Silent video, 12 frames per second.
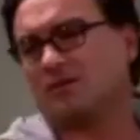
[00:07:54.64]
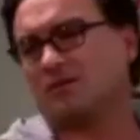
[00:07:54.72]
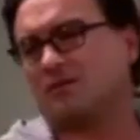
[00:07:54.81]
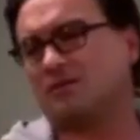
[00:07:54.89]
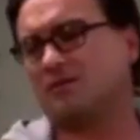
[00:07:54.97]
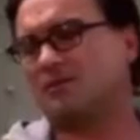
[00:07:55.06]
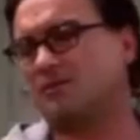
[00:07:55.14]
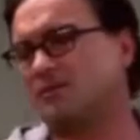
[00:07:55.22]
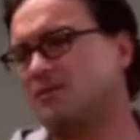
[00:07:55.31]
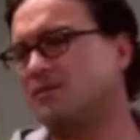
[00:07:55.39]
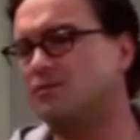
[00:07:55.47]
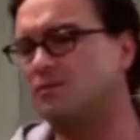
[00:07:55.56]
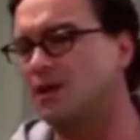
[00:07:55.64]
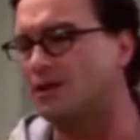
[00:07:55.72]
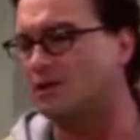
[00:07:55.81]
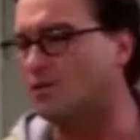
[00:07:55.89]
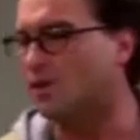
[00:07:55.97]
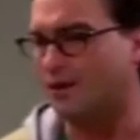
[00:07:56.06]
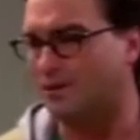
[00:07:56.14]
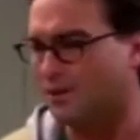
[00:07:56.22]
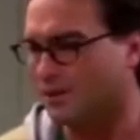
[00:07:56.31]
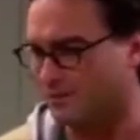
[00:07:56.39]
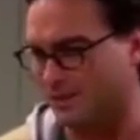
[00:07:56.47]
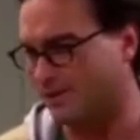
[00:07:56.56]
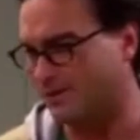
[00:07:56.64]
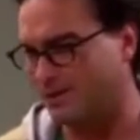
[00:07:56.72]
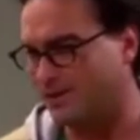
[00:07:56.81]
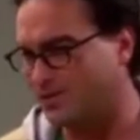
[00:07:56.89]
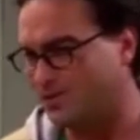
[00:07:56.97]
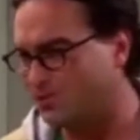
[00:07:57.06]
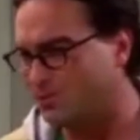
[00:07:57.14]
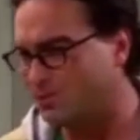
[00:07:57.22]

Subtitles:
all scientific names must be italicized.